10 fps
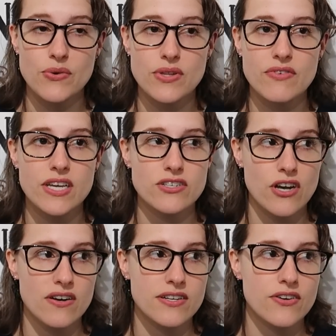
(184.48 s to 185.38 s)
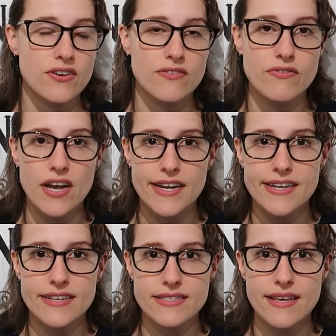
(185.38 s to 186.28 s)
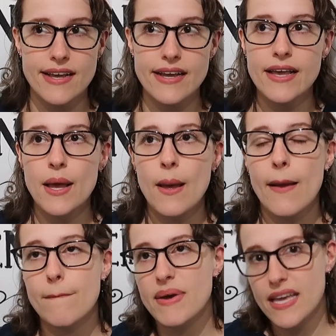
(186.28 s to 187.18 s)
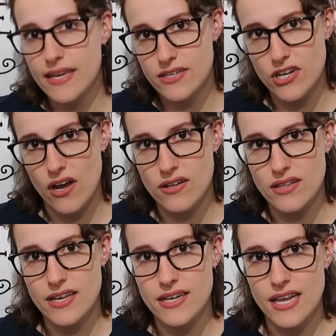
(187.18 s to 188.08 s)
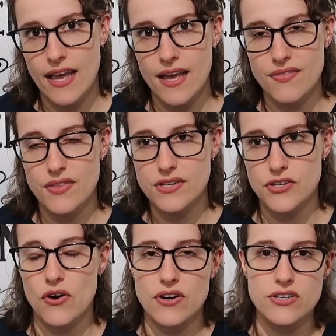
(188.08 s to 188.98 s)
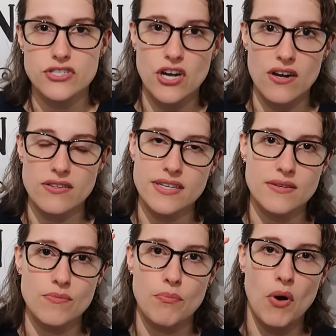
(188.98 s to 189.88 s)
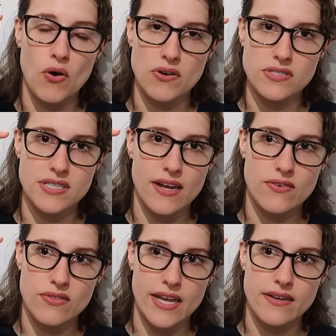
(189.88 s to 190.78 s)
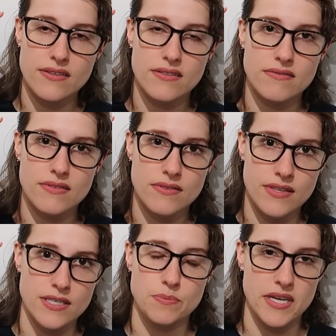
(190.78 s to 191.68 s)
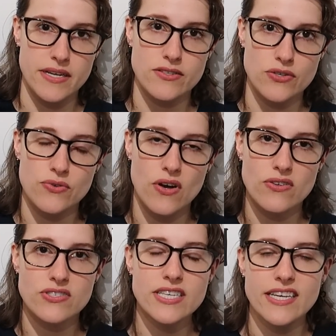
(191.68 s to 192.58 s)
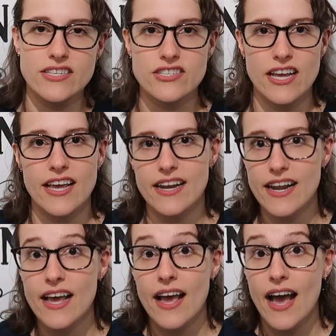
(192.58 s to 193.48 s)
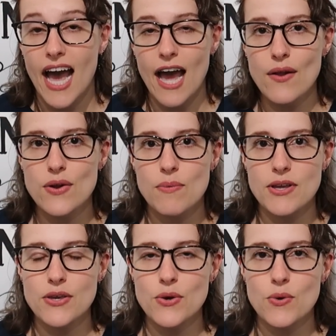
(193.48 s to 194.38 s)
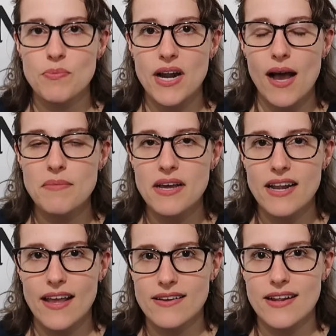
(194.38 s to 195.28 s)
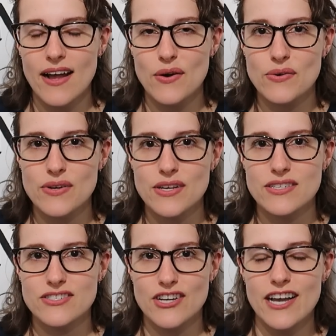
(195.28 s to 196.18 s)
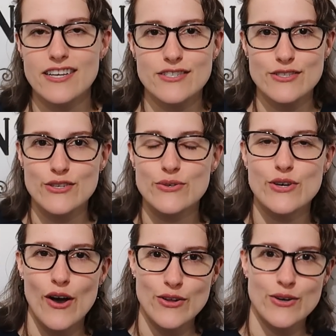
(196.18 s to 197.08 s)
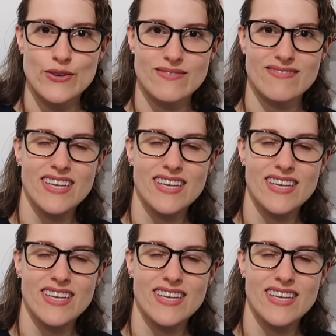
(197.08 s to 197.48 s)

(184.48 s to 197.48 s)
The only vegan chocolate you're going to find is like baking chocolate and the dark chocolate bars that are like this big and $2 each. And I don't know about you, but I'm not handed out giant $2